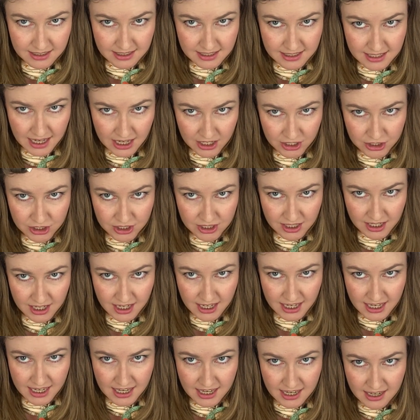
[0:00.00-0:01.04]
section
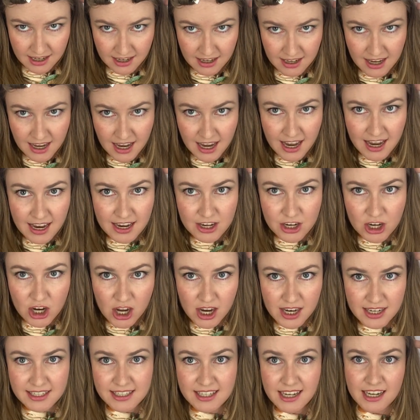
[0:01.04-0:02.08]
here
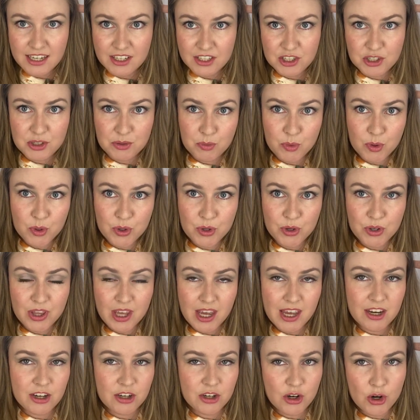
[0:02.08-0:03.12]
nice and smooth
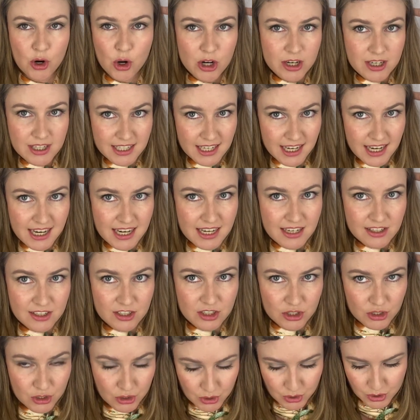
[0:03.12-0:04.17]
and not
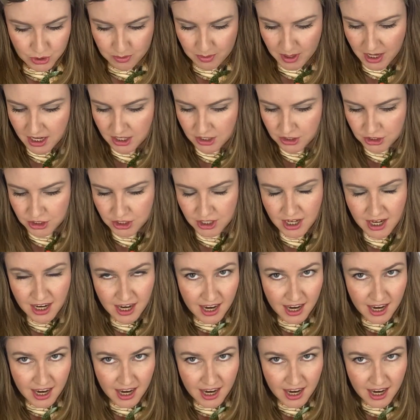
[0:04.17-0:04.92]
teased too much,